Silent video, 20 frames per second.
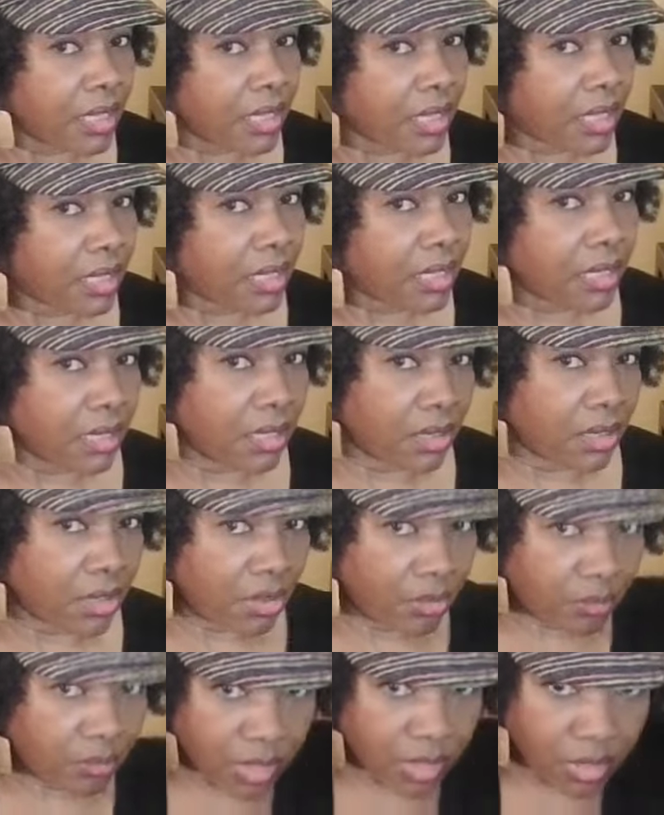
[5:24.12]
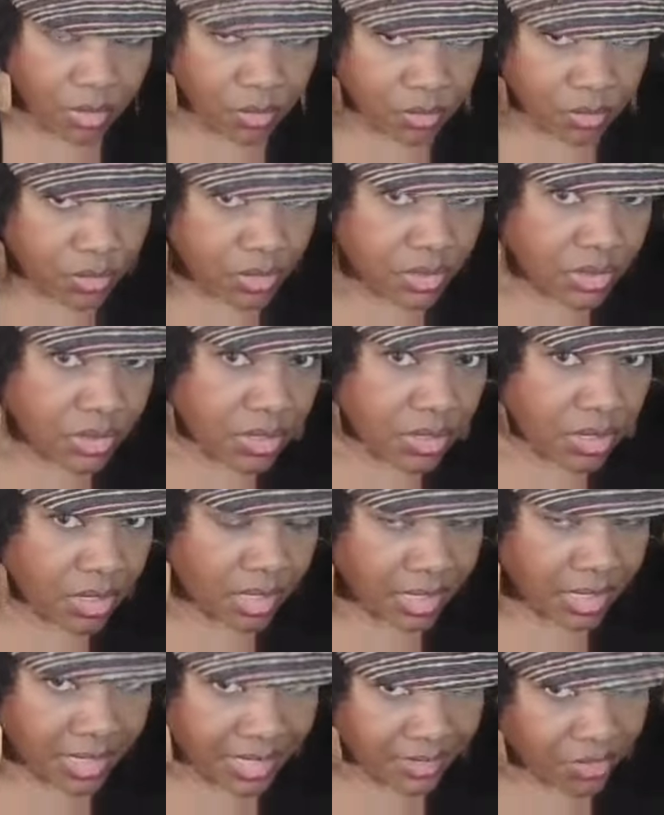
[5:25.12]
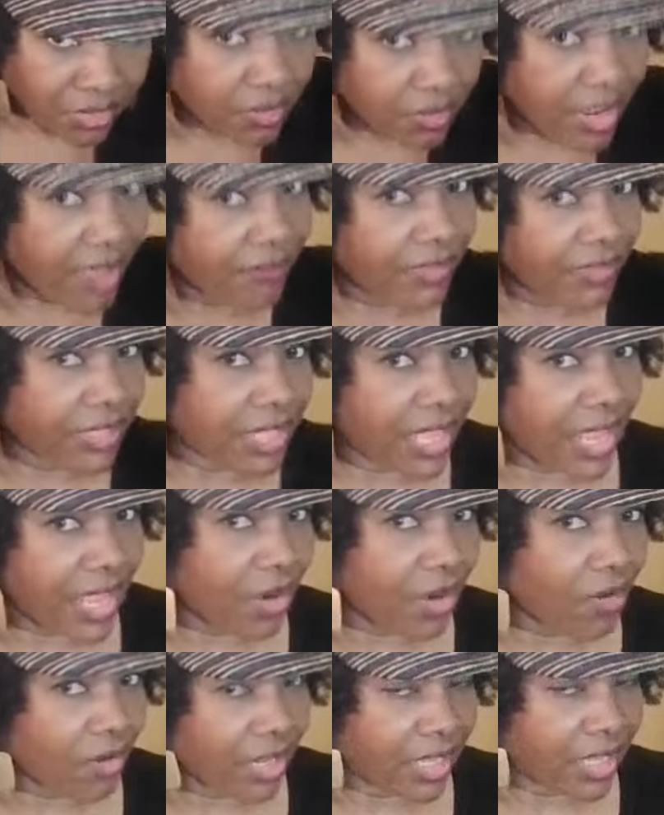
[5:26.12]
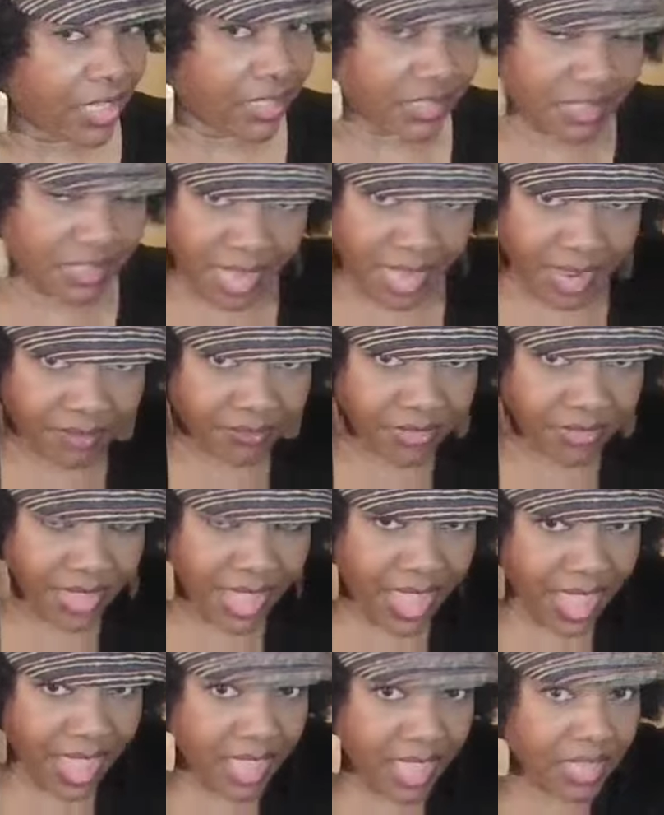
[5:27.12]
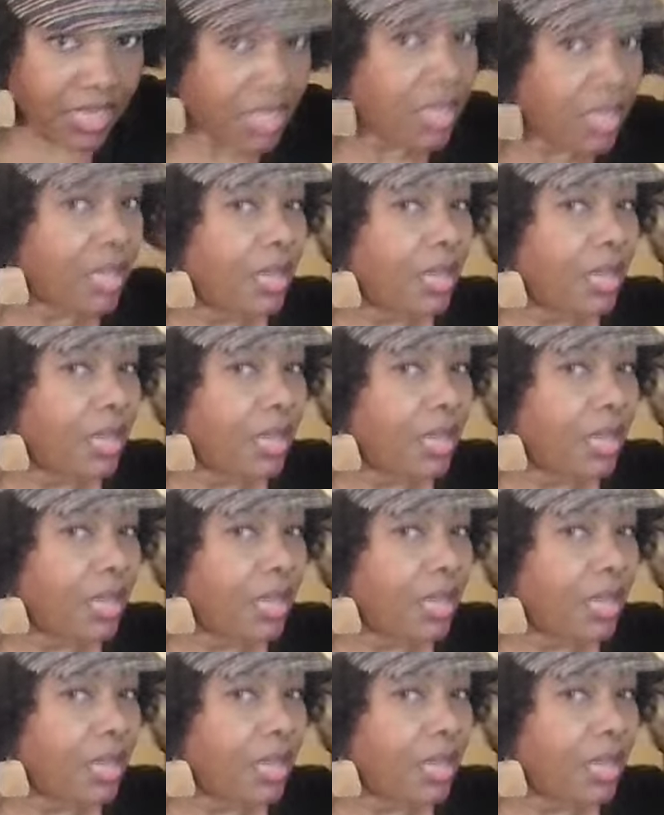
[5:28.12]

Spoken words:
it almost, and I don't have any hair inside of the hat,